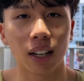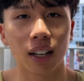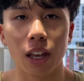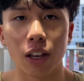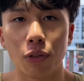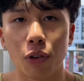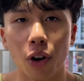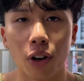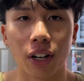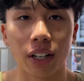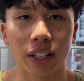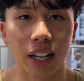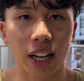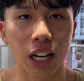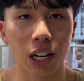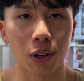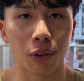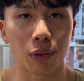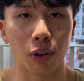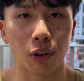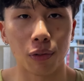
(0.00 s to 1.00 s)
If you're on a night
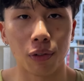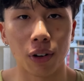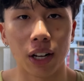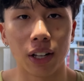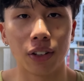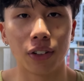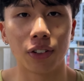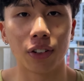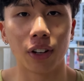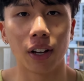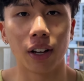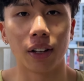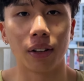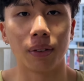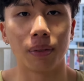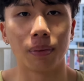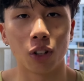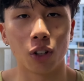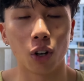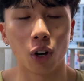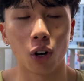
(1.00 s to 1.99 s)
out with your friends
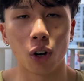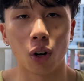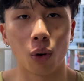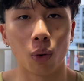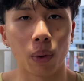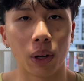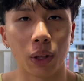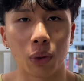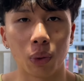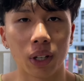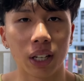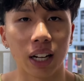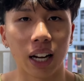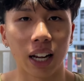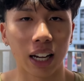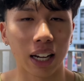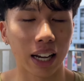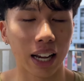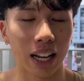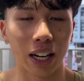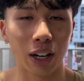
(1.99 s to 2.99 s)
and you all went to eat like
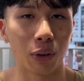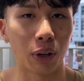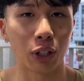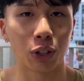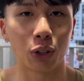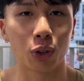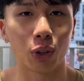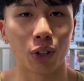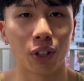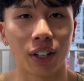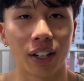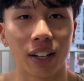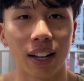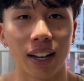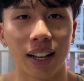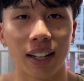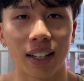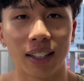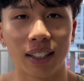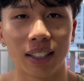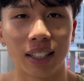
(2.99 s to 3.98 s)
at a restaurant
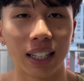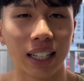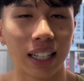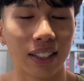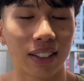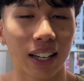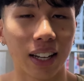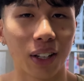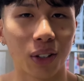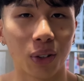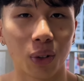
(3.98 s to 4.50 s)
and he decided